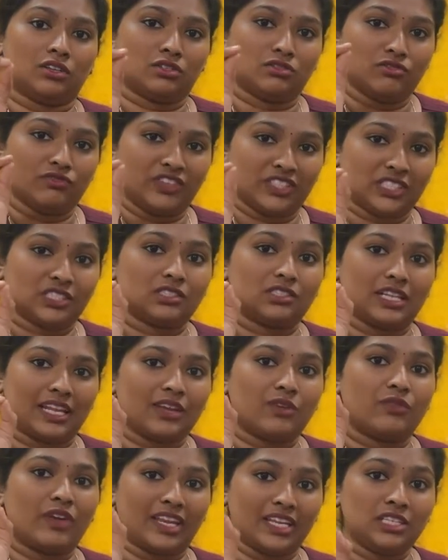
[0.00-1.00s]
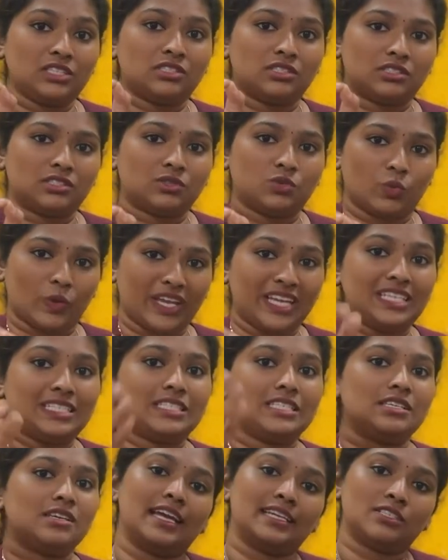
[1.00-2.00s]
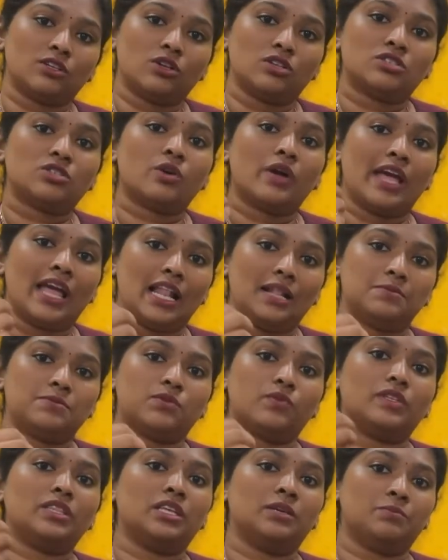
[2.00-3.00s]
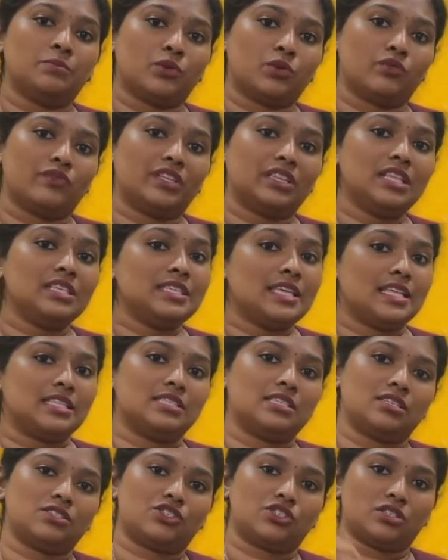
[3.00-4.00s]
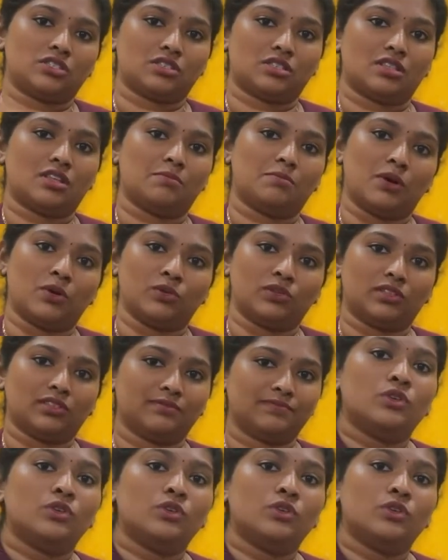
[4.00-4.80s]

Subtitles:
which is like very sweet. That also helps with improving the sensations in the mouth.